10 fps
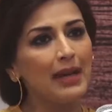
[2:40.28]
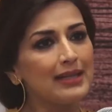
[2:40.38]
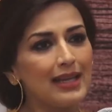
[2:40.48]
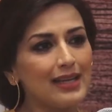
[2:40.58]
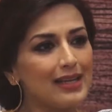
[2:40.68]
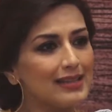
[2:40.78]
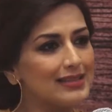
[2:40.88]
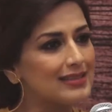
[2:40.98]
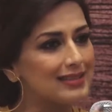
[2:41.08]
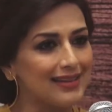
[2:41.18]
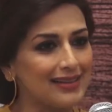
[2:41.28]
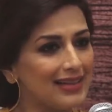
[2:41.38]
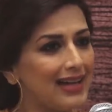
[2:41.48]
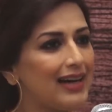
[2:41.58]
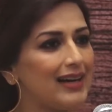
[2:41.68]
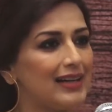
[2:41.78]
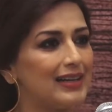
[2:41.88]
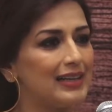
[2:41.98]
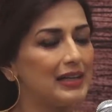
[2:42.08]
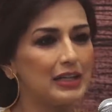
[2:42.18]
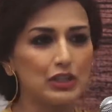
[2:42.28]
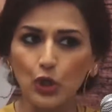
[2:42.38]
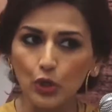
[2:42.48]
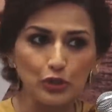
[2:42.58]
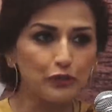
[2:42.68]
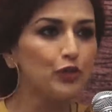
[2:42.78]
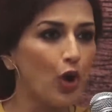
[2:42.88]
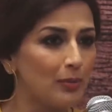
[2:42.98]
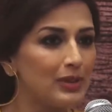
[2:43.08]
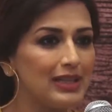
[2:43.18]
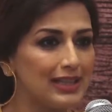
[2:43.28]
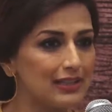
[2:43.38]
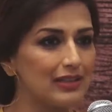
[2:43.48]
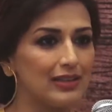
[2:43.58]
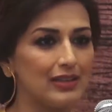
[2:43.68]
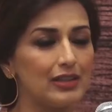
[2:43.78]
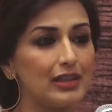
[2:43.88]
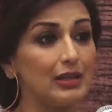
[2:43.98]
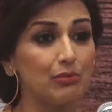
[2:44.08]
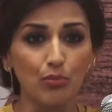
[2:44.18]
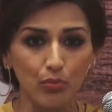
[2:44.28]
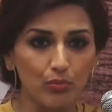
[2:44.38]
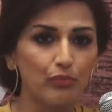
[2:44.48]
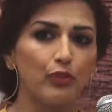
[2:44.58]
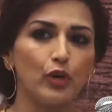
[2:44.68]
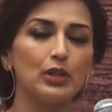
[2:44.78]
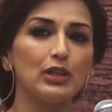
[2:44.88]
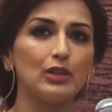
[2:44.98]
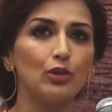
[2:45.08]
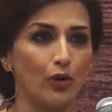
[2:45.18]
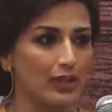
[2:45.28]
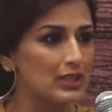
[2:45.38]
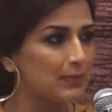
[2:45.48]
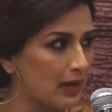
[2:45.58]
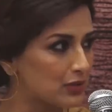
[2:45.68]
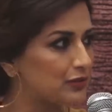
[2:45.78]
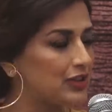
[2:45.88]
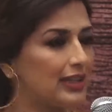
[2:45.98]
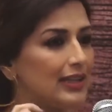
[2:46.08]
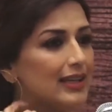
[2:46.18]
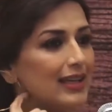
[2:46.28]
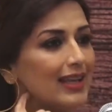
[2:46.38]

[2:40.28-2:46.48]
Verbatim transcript: my day is uh, uh, sort of normal in, uh, in for the longest part of the day.